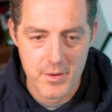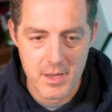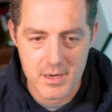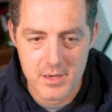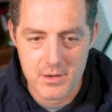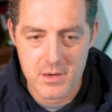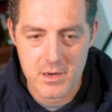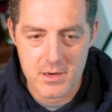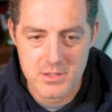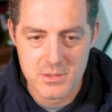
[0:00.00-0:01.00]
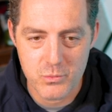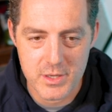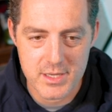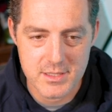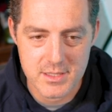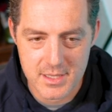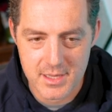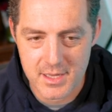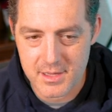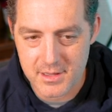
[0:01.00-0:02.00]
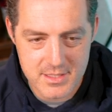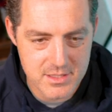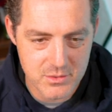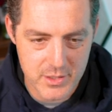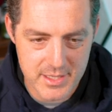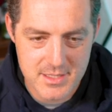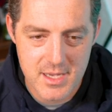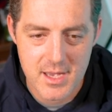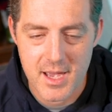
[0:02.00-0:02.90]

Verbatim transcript: And here are some ways, and then it lists the ways.